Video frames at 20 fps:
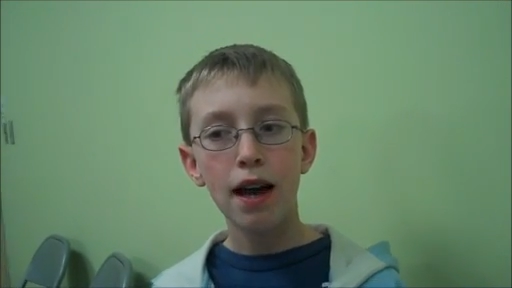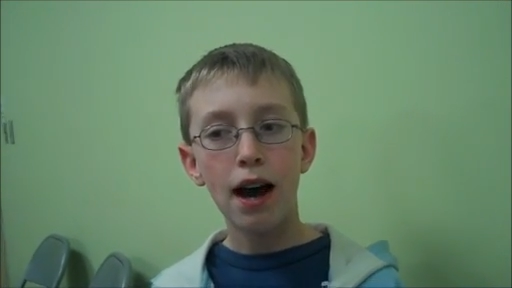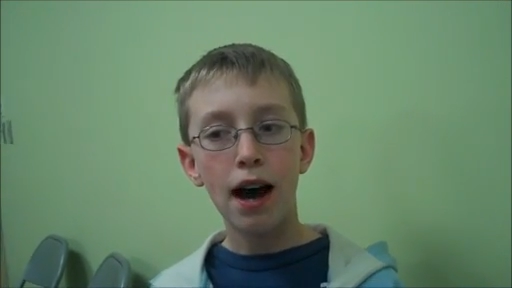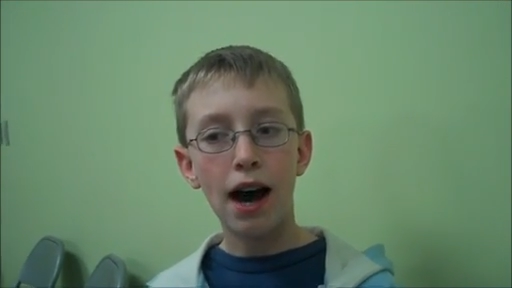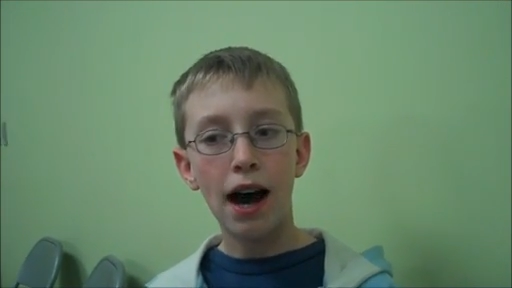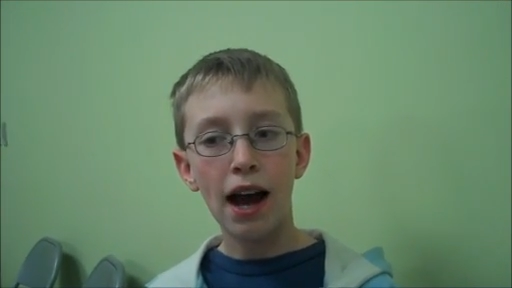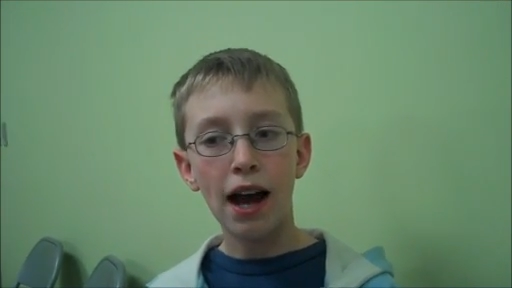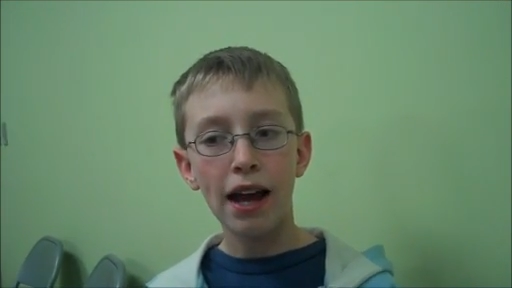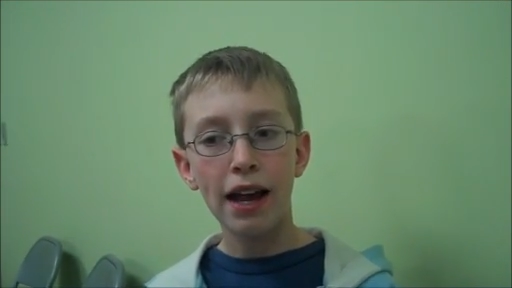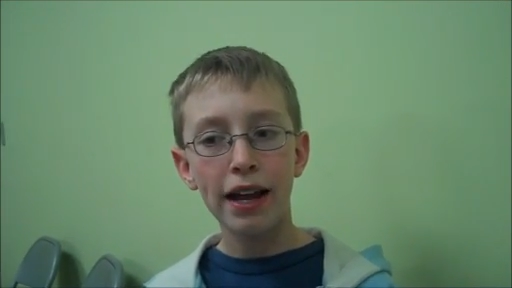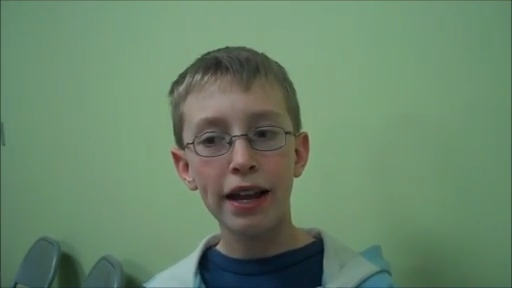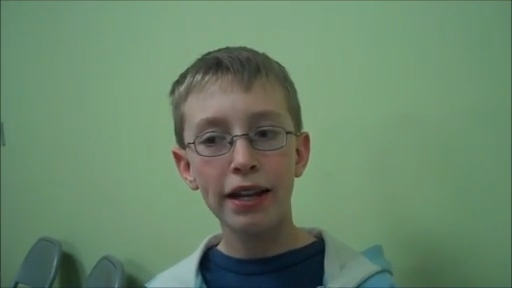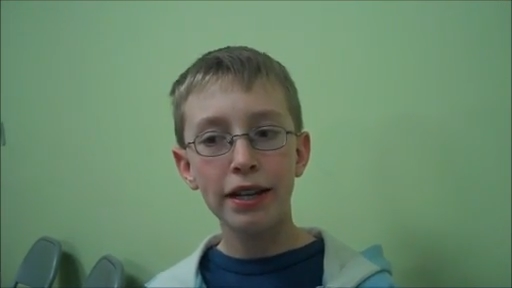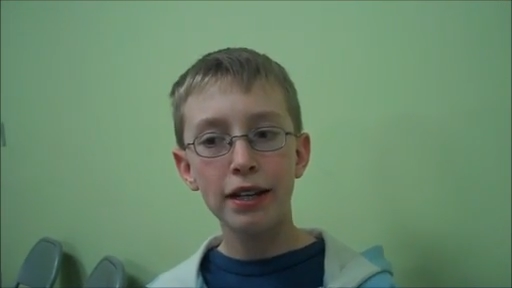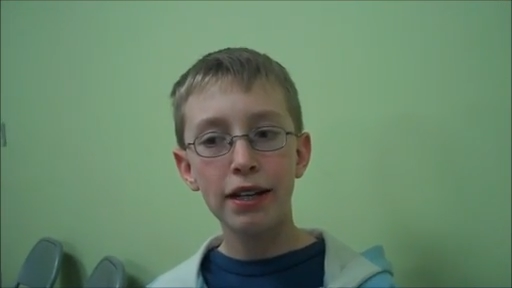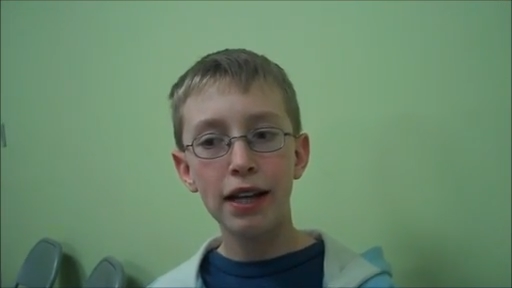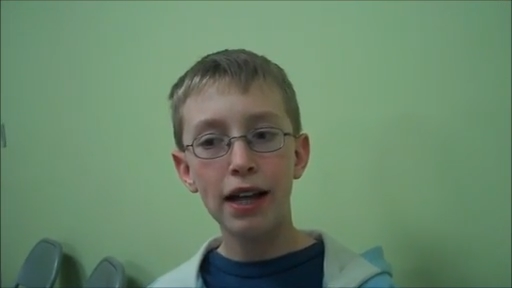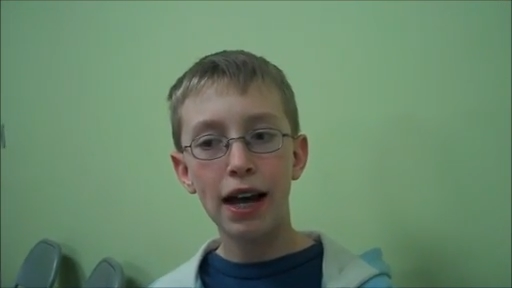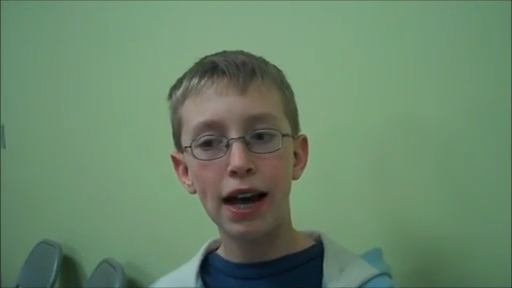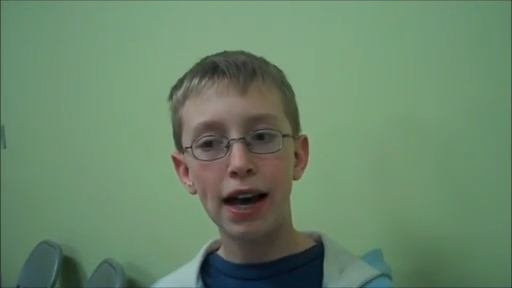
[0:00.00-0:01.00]
I
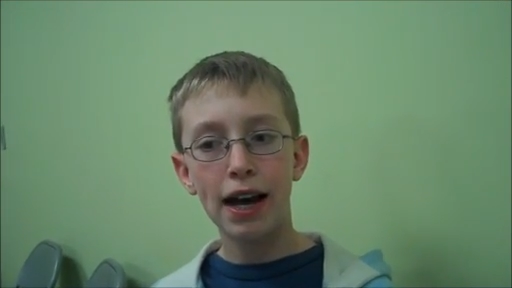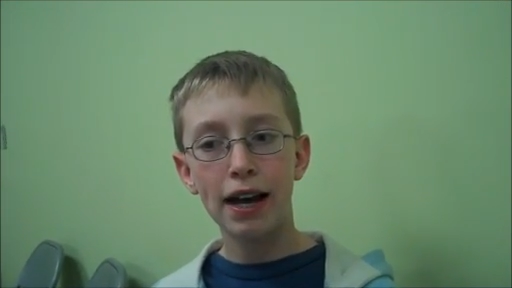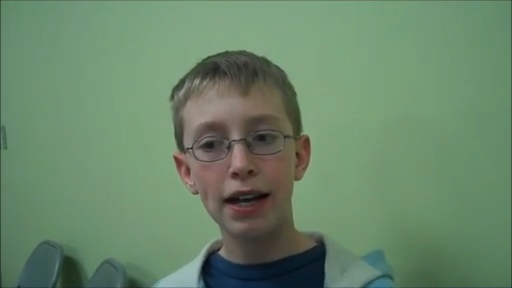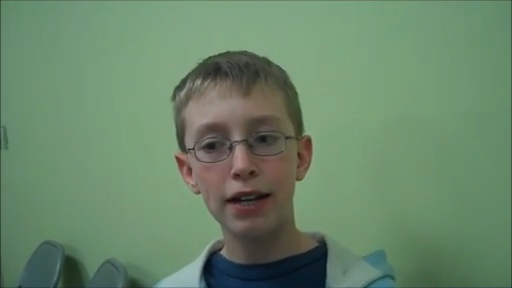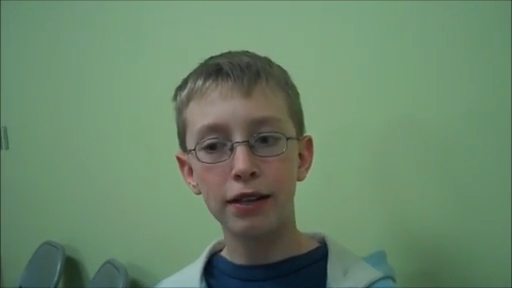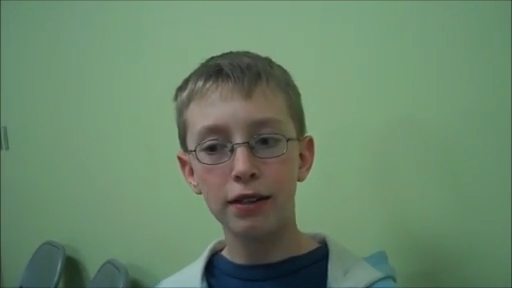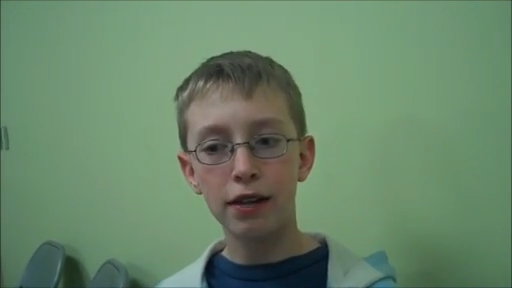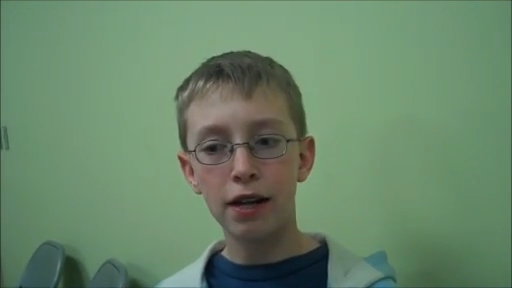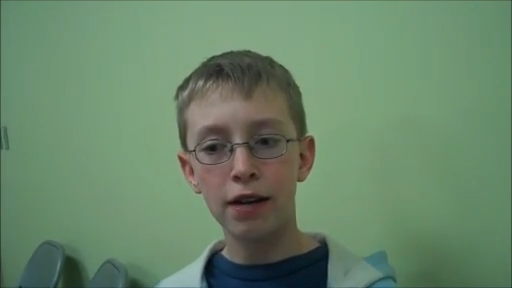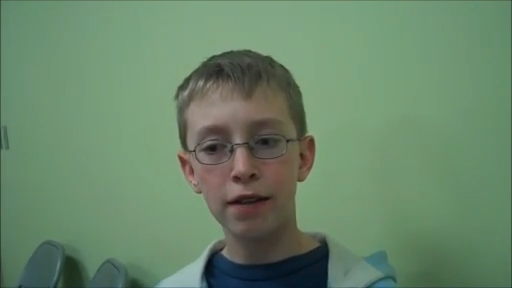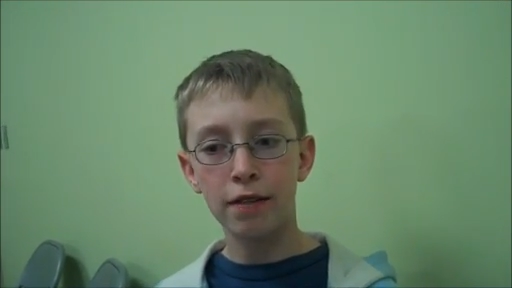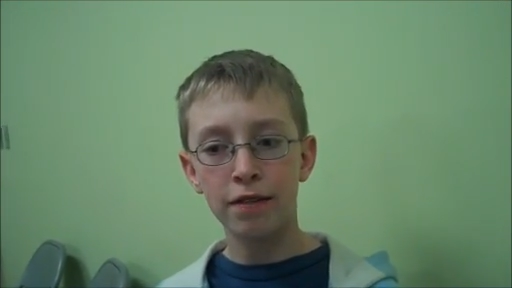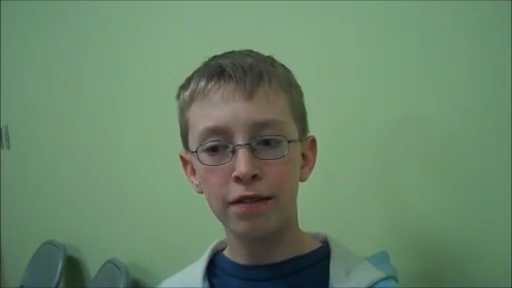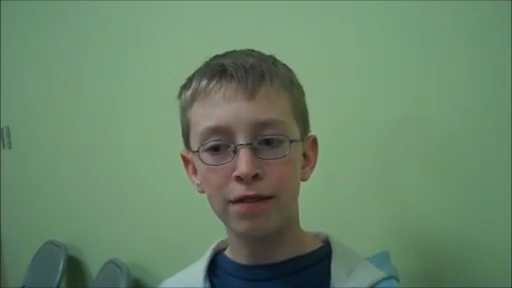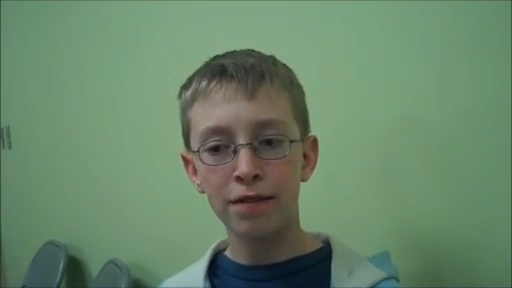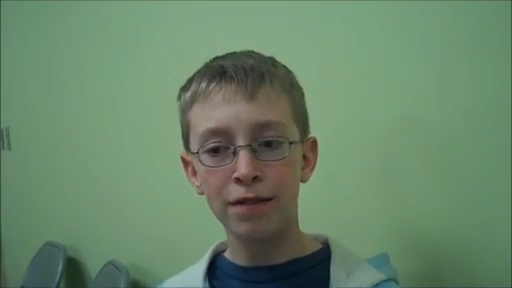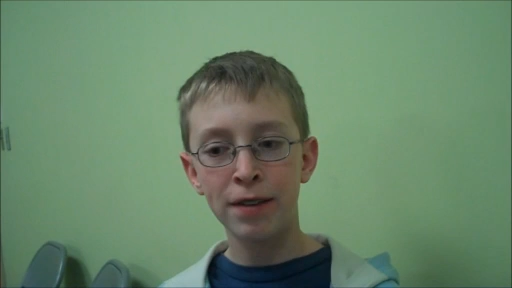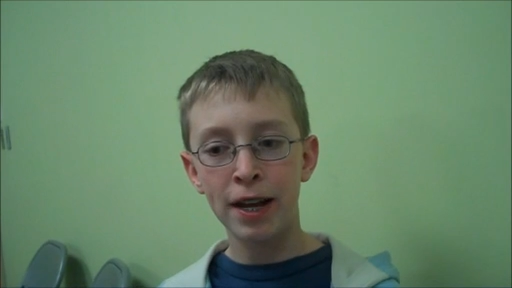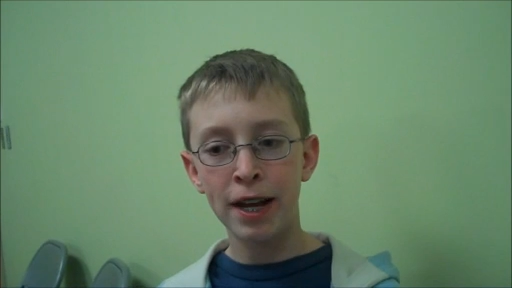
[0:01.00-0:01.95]
had a lot of